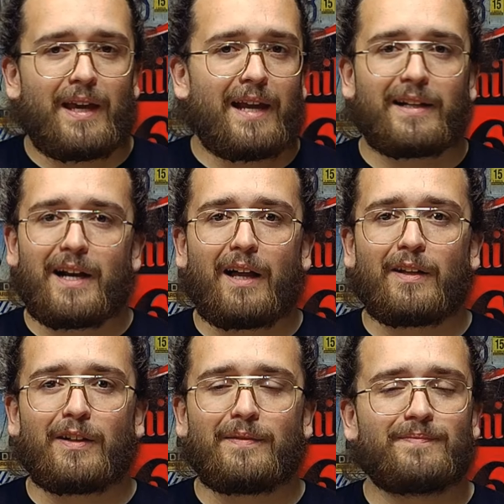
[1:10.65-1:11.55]
And
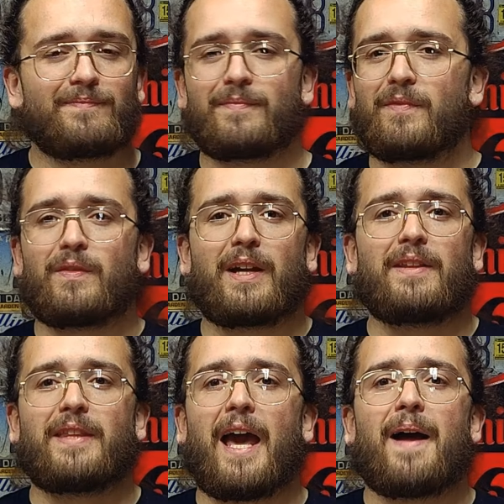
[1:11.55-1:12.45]
color?
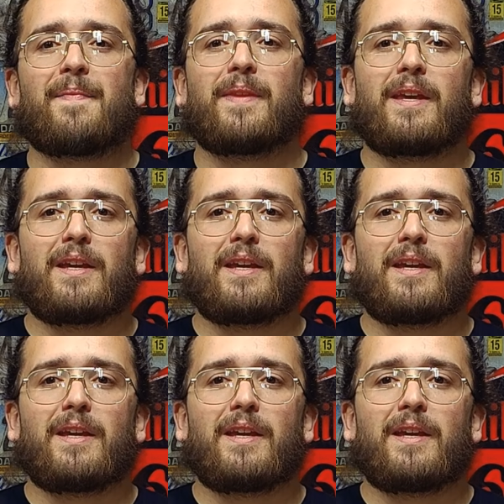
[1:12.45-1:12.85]
Forget that.